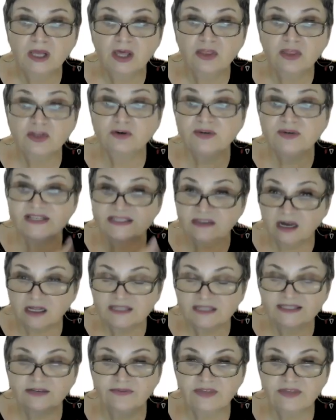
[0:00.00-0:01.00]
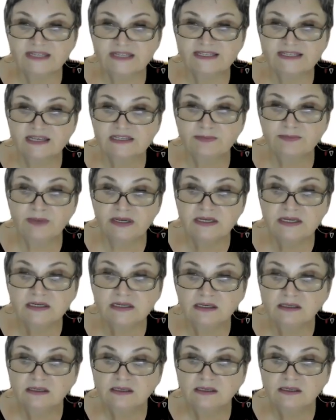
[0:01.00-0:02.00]
the results of the assessment,
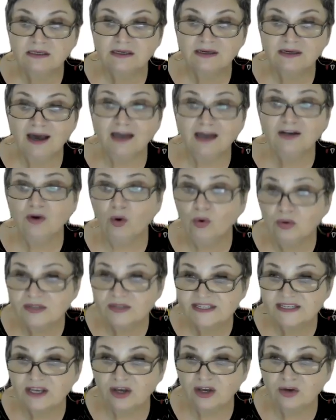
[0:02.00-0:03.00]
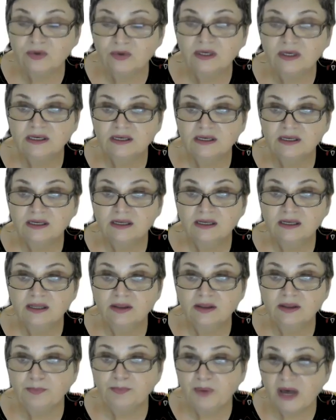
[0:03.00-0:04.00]
and also
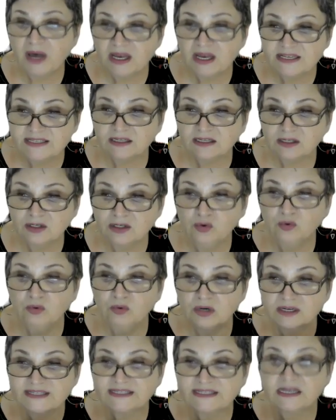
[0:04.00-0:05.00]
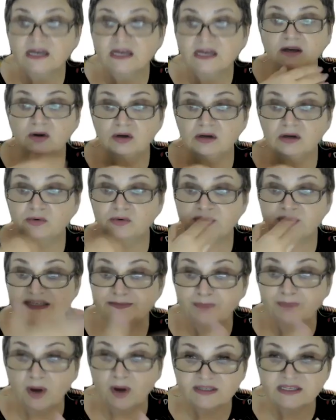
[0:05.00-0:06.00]
the person who was
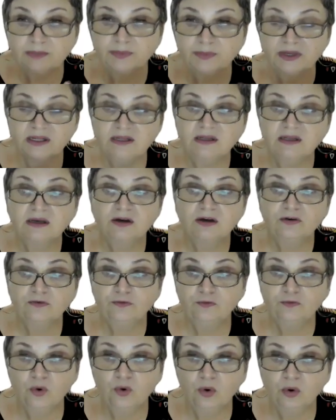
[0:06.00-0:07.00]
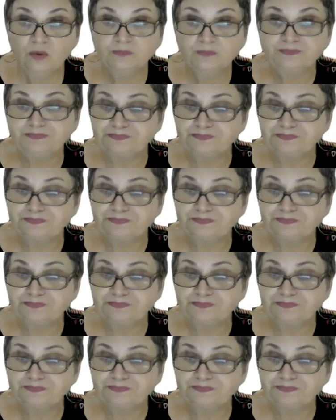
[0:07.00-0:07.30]
responsible for